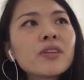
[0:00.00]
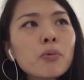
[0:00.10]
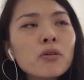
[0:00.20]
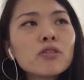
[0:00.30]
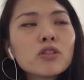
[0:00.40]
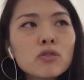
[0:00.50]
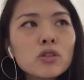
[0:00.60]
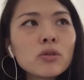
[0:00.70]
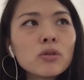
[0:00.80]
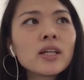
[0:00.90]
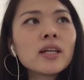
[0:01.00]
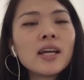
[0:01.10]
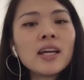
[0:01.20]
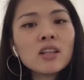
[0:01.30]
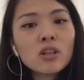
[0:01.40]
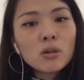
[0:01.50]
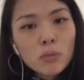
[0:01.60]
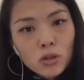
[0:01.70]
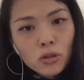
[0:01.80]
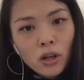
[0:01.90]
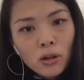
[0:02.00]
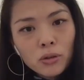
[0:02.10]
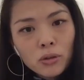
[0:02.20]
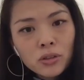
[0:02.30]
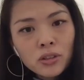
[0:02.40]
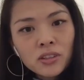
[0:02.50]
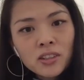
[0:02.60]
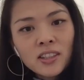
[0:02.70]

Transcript: the privilege of doing in the commercial art world